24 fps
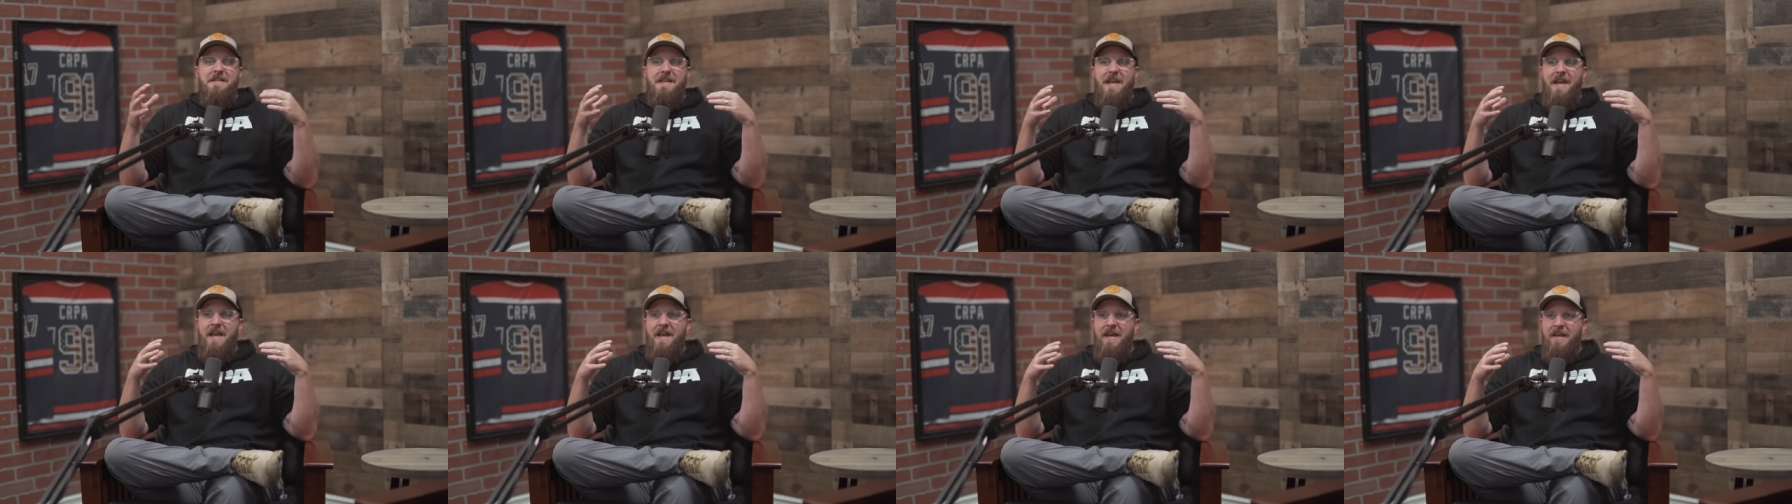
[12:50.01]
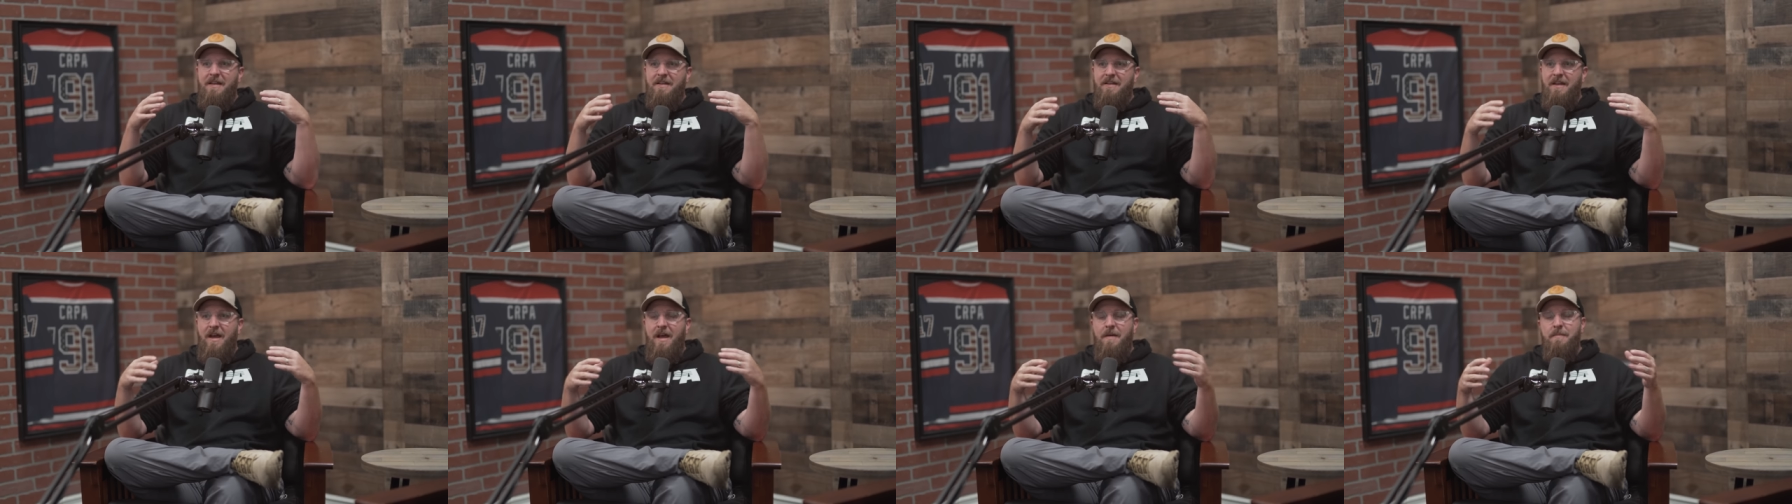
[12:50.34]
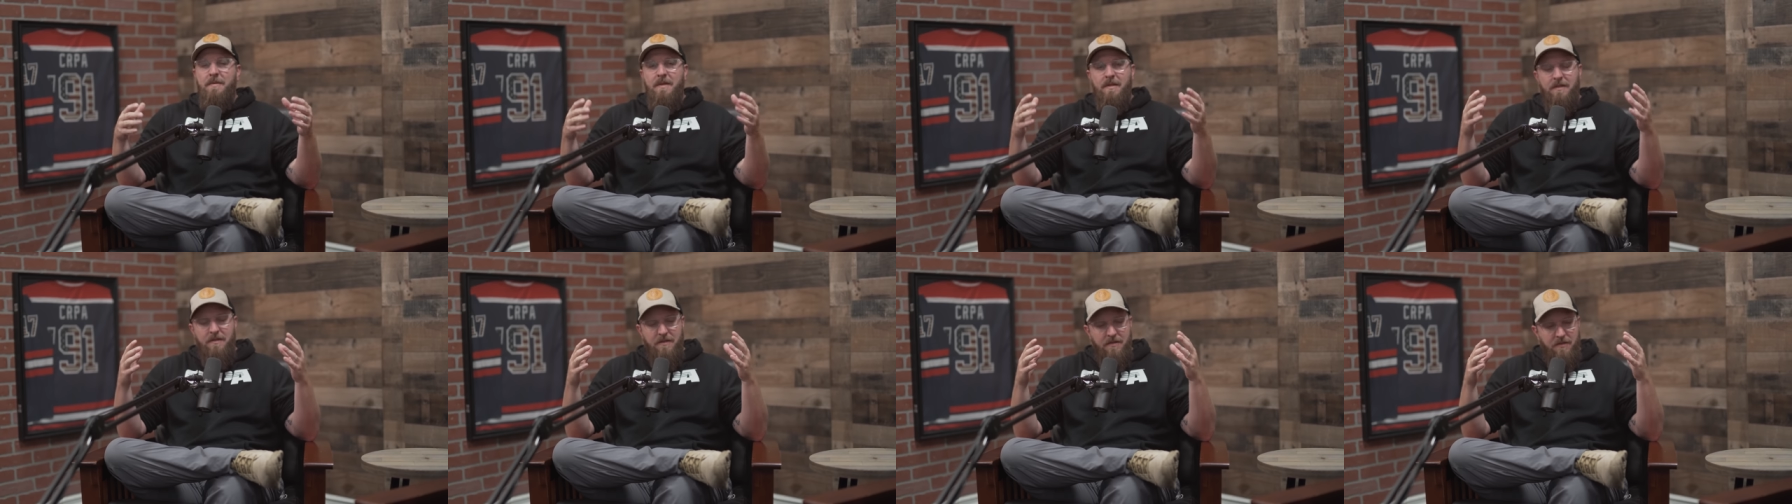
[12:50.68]
and I
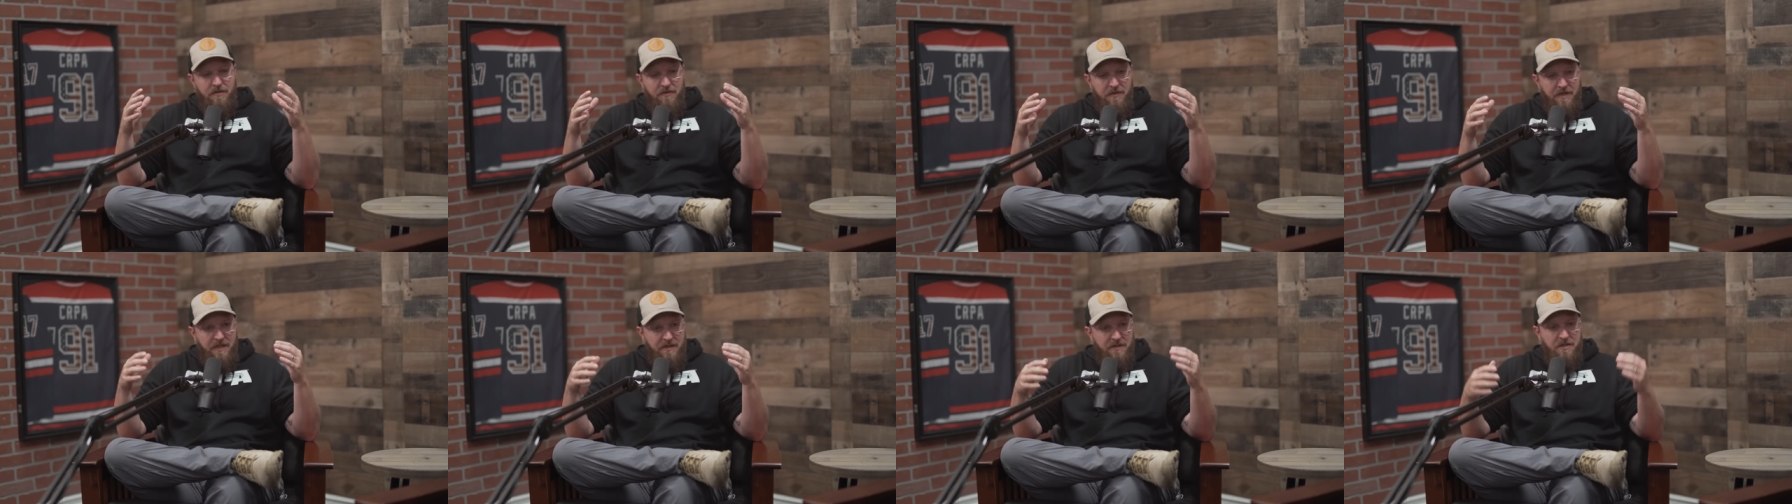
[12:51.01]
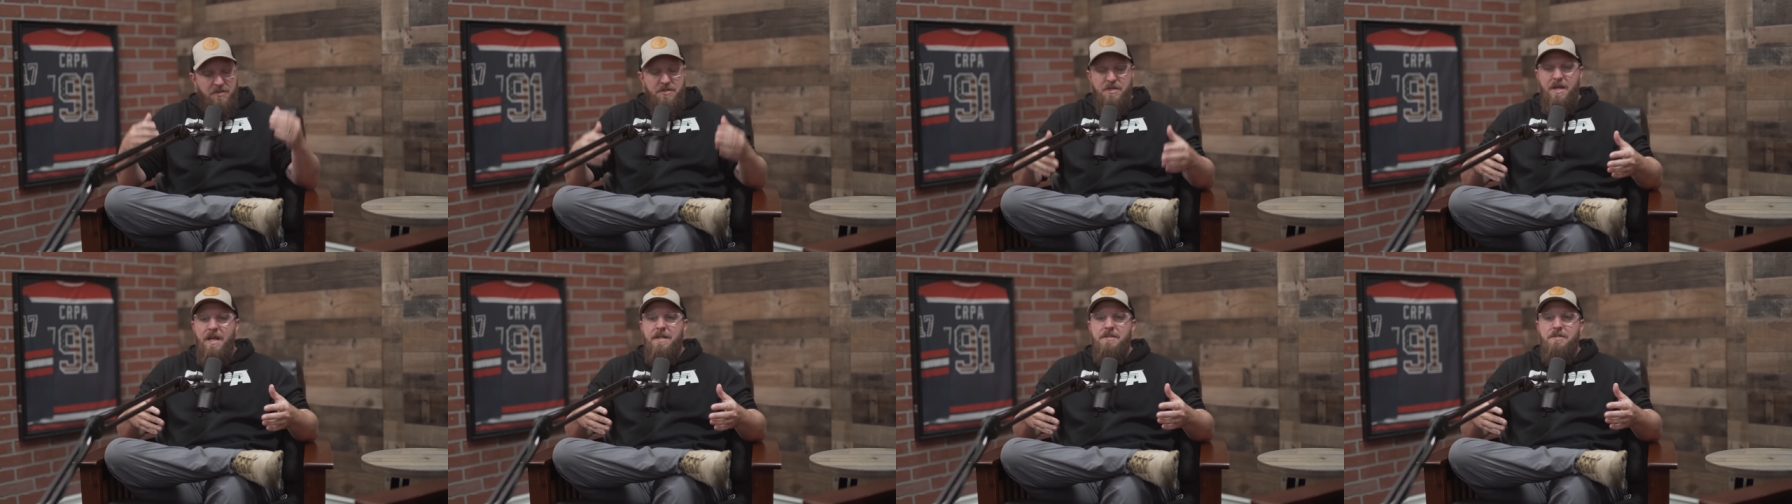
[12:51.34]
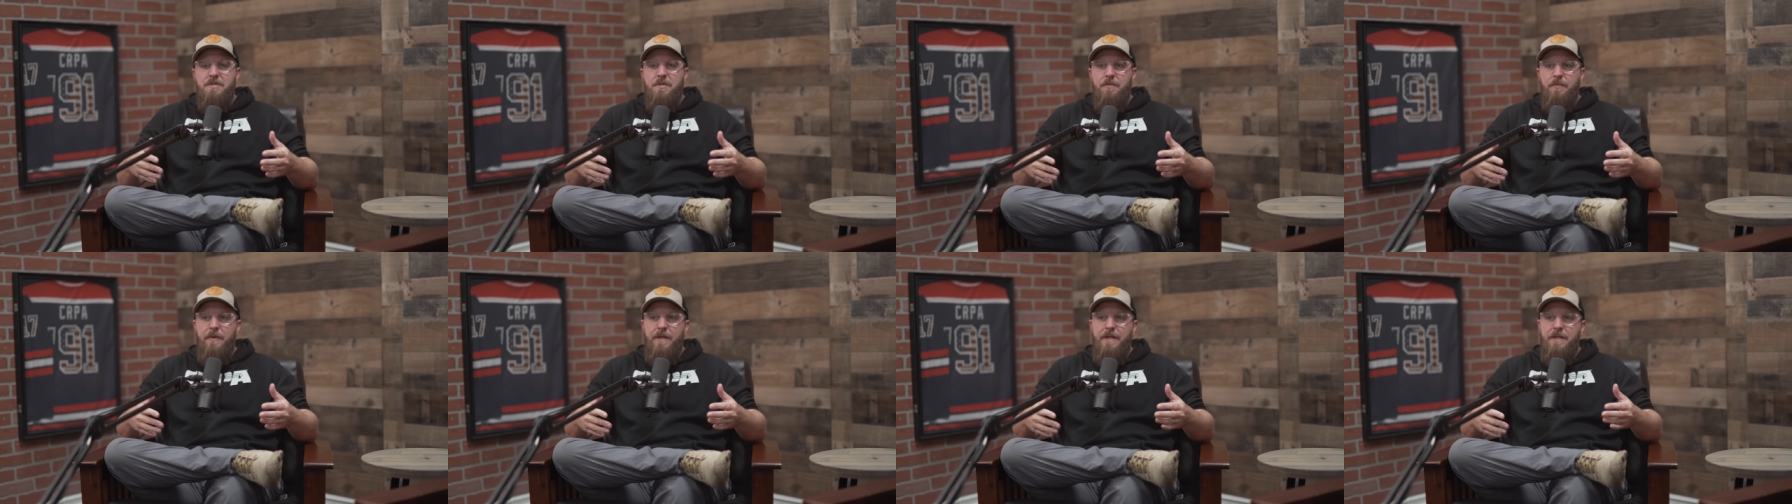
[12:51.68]
mean you get the chance
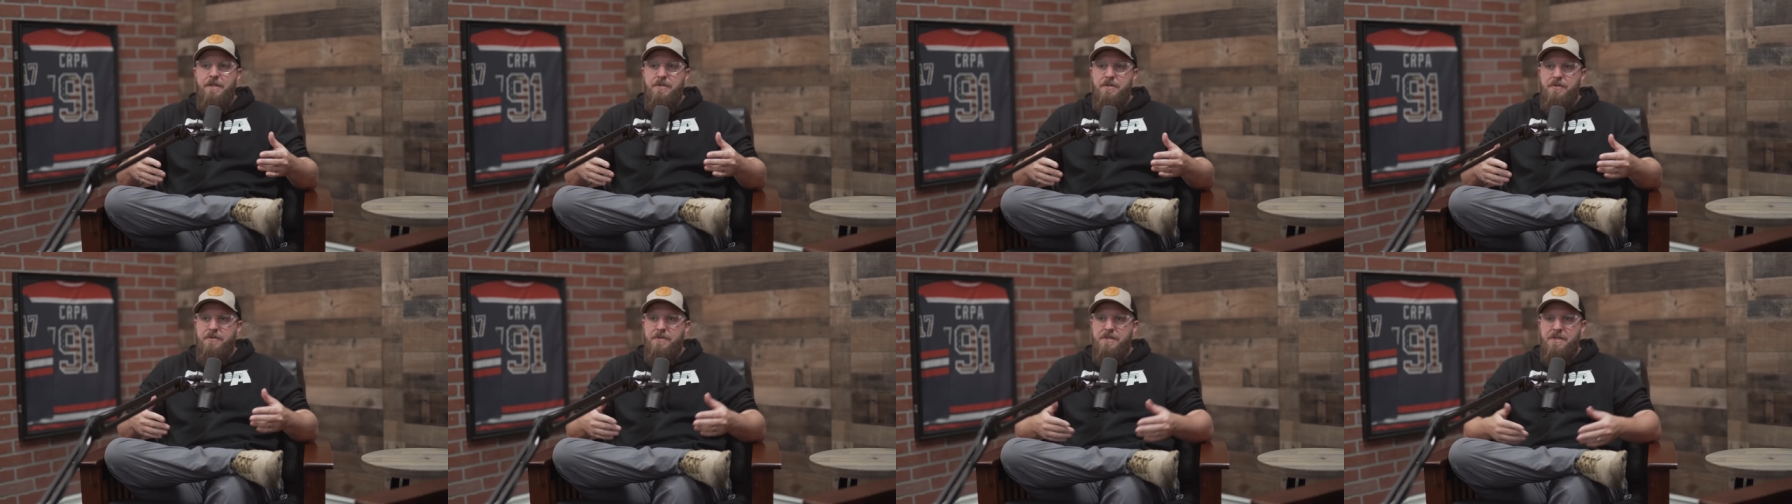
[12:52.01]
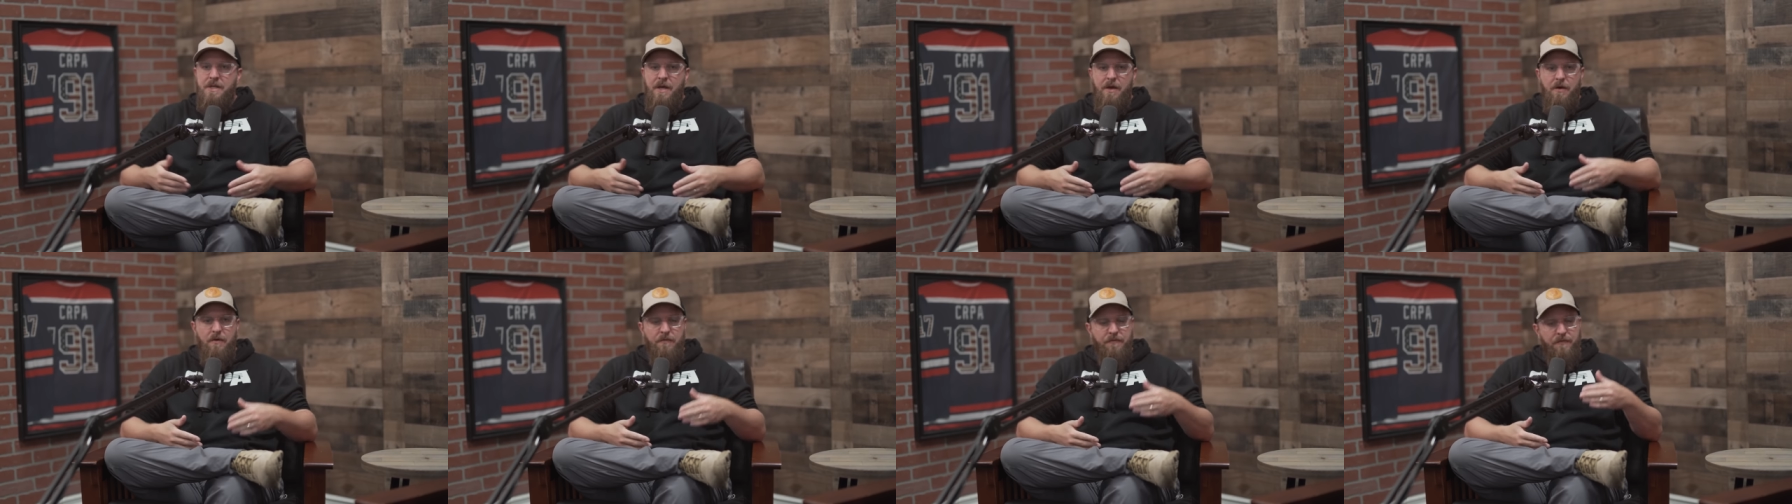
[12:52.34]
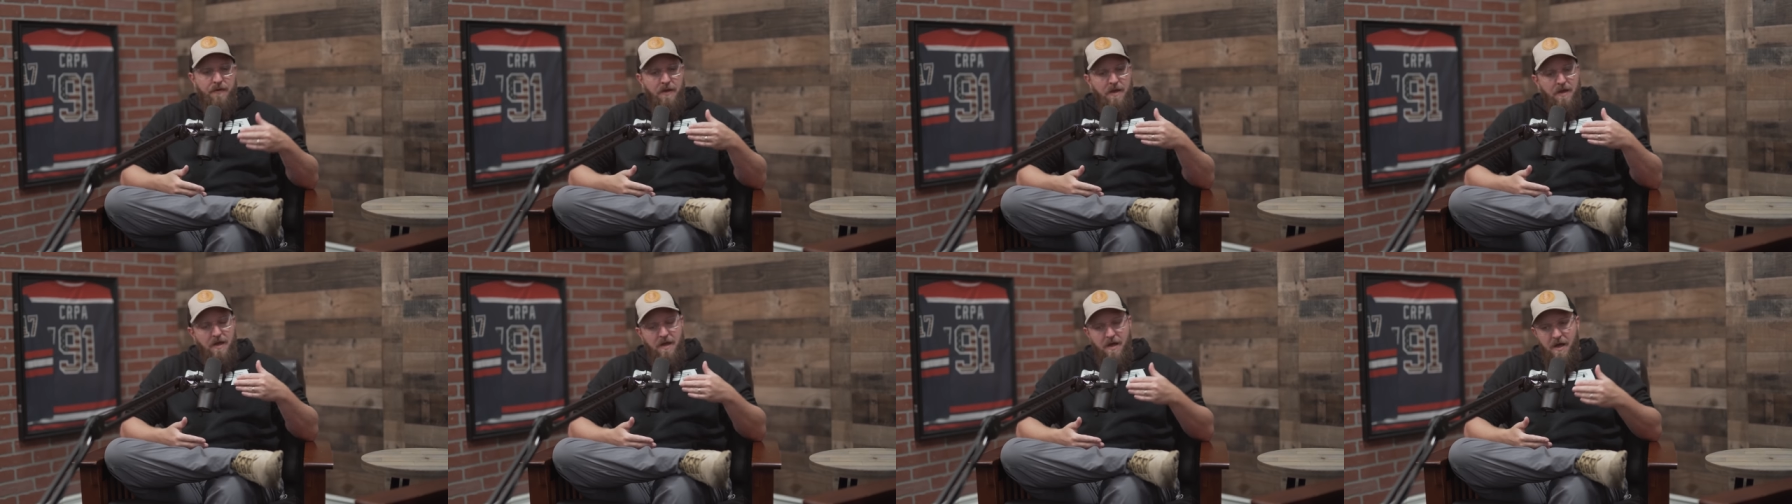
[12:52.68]
to read it yourself
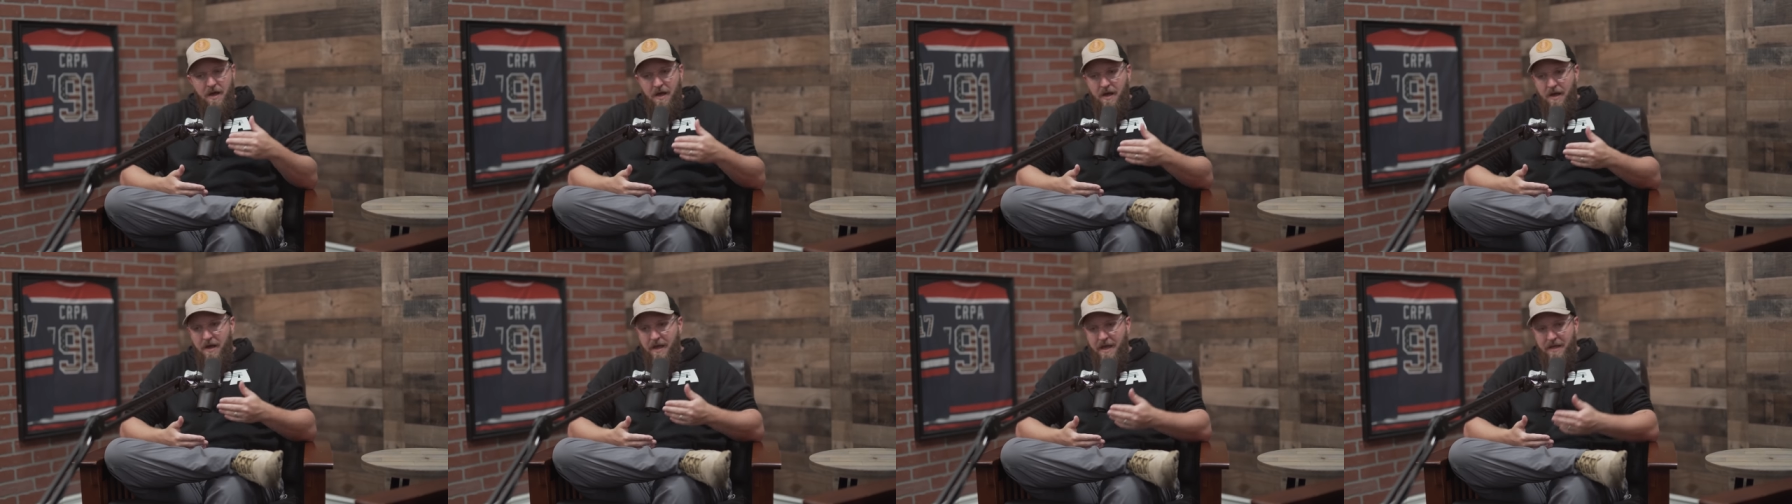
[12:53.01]
uh,